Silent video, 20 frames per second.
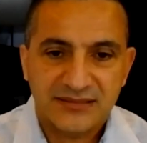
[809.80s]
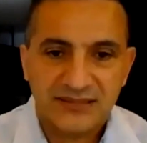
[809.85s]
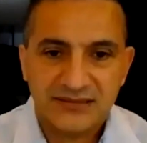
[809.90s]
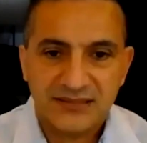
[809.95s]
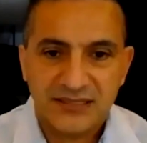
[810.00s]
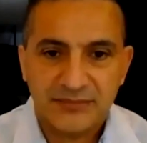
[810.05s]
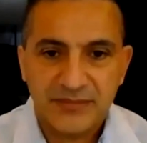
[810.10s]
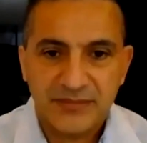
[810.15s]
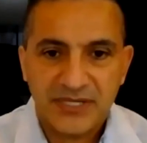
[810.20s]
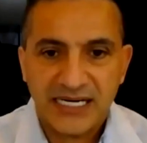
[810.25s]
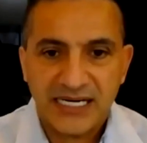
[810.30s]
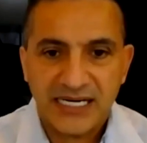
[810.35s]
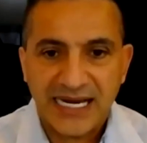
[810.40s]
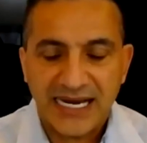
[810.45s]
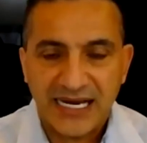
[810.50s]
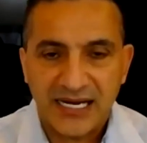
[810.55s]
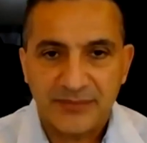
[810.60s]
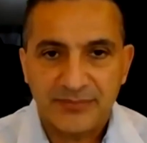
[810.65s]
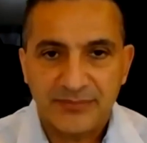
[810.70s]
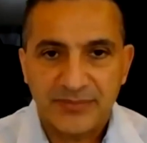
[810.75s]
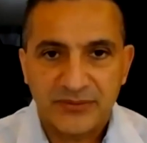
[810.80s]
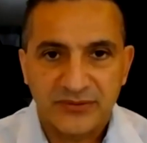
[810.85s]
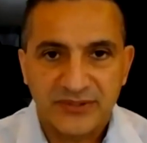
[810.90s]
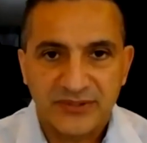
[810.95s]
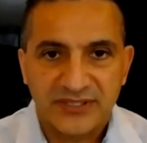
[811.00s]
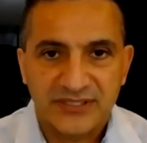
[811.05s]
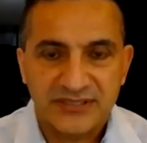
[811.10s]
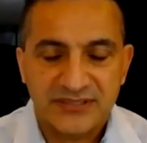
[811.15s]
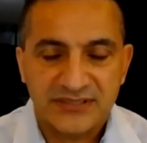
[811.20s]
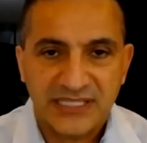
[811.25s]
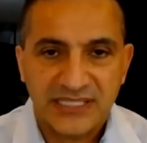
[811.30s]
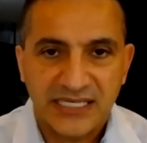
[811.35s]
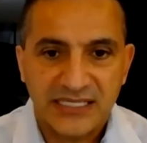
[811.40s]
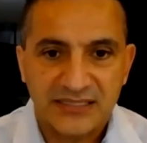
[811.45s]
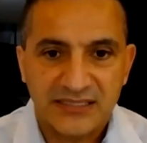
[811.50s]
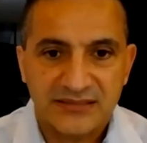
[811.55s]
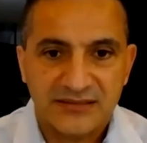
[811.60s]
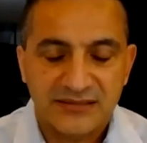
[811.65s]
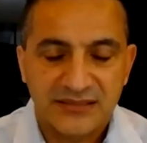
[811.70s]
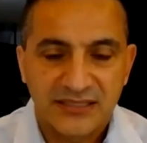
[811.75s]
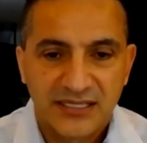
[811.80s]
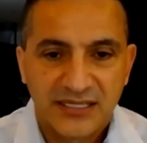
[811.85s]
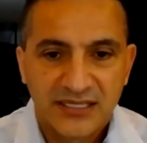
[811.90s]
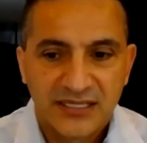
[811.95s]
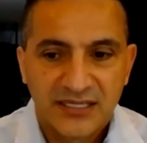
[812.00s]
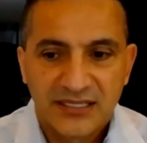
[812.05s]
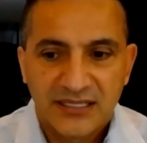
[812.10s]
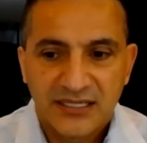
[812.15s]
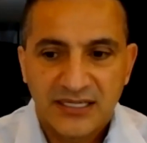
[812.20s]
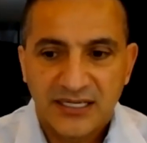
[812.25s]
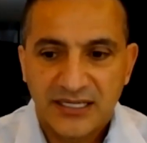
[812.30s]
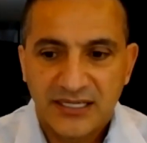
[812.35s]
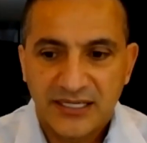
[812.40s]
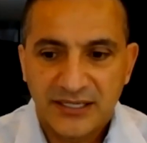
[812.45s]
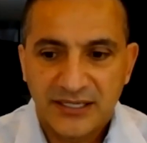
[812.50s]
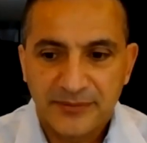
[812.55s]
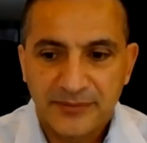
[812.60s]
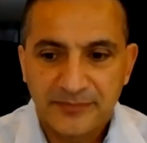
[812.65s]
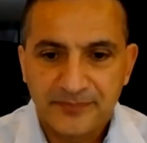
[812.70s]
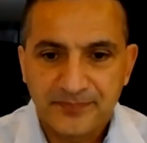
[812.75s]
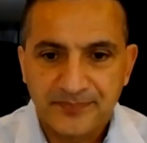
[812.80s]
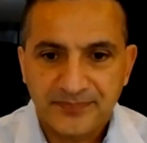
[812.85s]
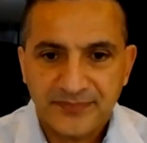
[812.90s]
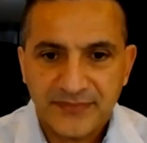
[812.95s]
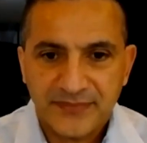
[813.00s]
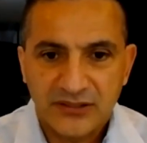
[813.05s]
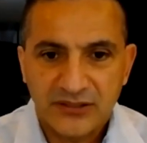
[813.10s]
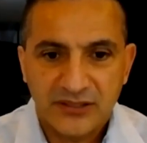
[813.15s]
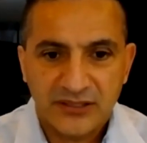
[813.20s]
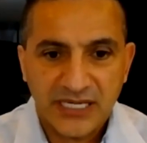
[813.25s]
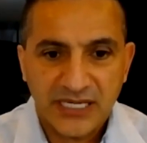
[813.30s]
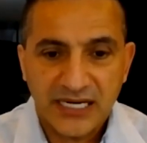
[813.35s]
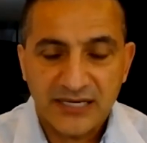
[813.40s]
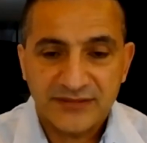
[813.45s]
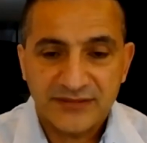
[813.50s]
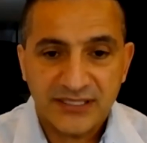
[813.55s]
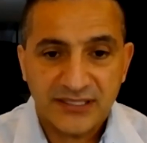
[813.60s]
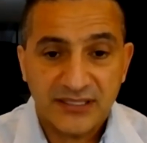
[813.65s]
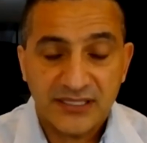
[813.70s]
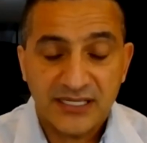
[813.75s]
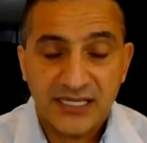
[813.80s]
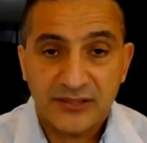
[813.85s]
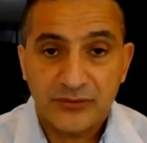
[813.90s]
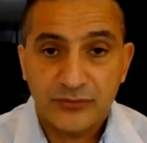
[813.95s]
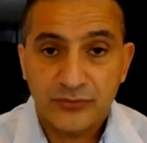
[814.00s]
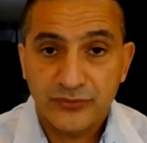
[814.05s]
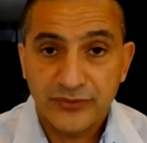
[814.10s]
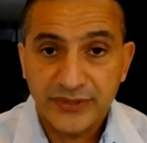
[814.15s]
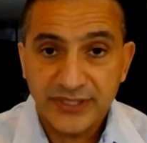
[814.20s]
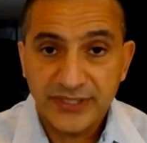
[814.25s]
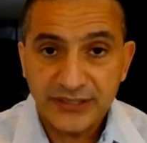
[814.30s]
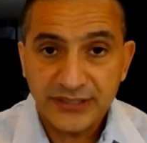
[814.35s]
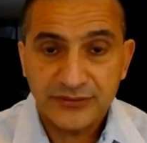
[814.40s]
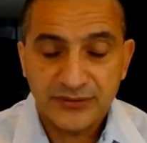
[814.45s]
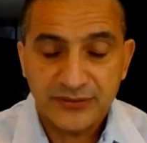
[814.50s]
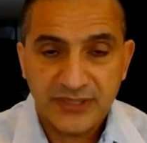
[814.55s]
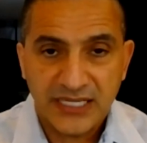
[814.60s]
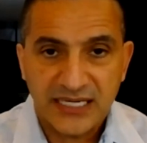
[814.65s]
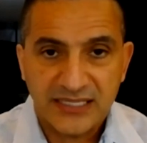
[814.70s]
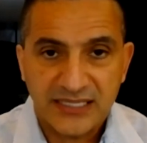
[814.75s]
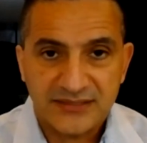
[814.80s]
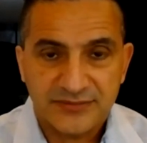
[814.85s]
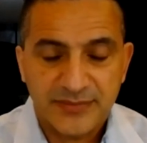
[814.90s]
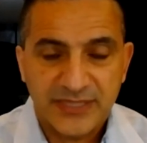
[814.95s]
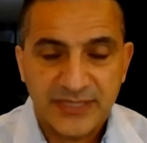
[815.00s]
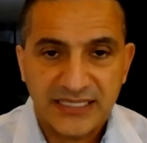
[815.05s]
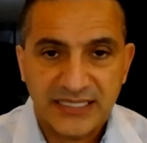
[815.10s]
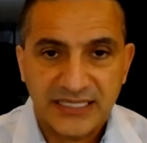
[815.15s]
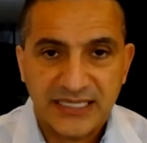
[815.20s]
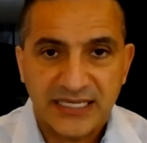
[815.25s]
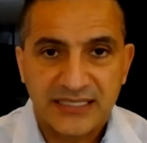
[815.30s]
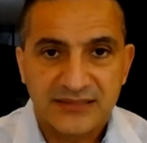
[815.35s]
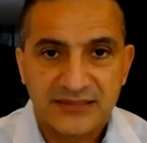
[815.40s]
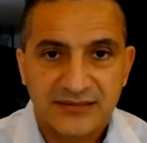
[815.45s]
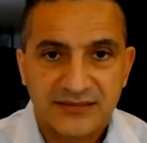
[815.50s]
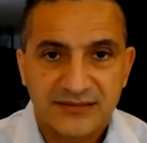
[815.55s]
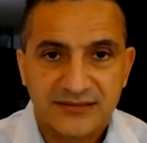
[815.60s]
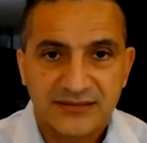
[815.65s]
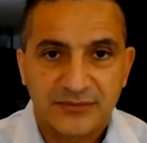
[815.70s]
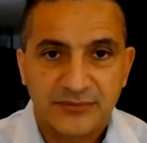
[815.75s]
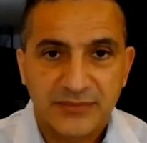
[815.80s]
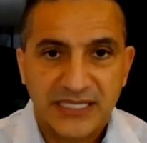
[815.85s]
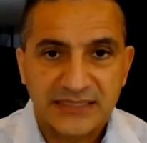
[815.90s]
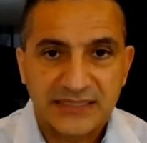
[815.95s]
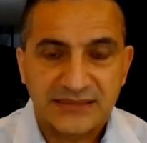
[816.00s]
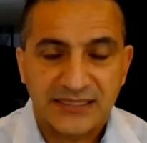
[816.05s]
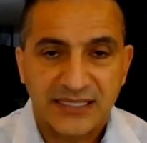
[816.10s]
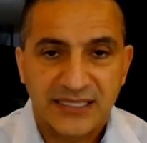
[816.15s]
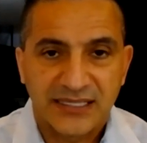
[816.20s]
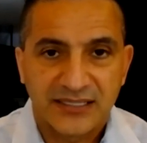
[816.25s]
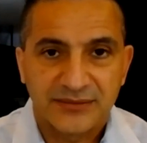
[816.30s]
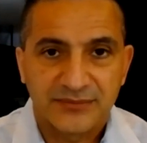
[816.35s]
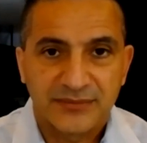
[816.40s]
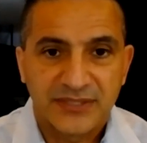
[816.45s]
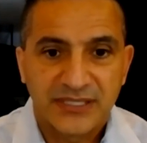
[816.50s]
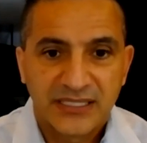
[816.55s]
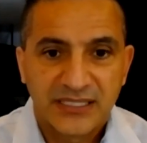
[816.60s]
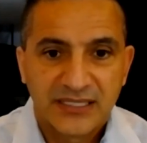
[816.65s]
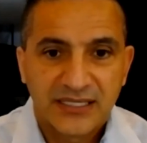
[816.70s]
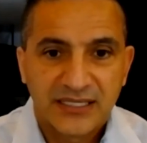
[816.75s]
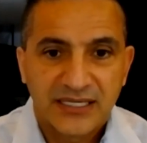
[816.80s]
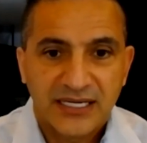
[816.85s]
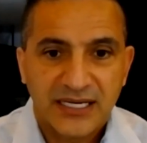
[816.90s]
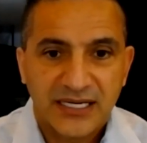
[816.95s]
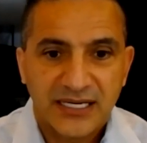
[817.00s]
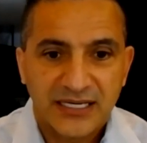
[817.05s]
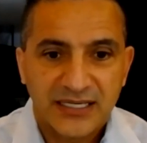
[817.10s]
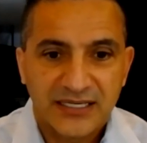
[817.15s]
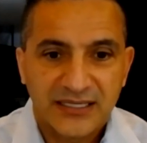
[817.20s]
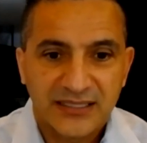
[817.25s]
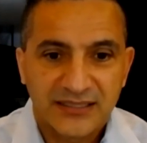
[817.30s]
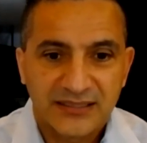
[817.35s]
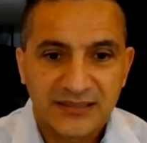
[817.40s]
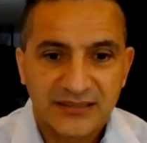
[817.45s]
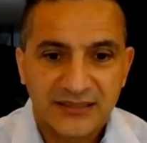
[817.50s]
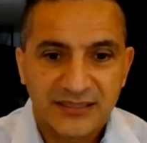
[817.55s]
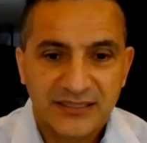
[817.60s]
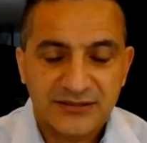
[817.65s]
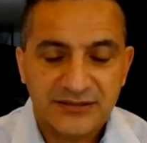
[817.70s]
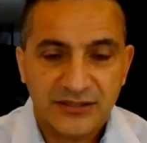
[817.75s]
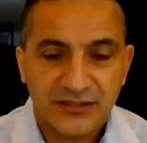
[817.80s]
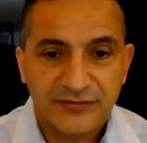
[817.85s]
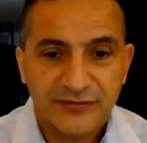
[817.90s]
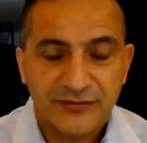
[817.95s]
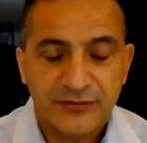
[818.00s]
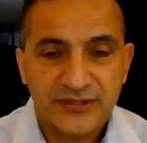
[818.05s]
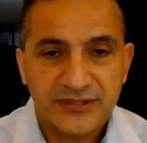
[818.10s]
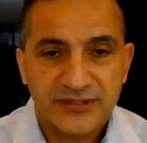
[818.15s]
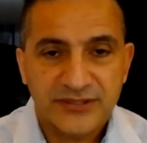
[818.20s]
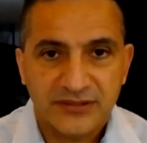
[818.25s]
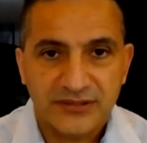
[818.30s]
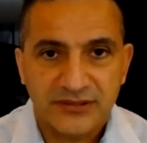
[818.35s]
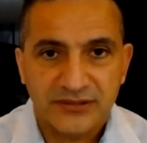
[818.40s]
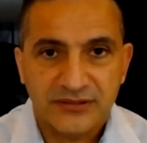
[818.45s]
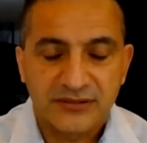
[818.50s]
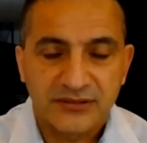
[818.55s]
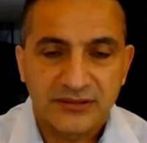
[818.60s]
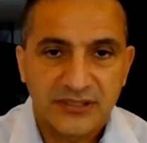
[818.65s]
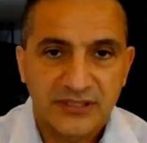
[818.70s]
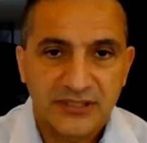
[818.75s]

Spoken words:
says, I'm not happy with this case. Look, I've done a lot of redo cosmetic cases in my time, and it's unfortunate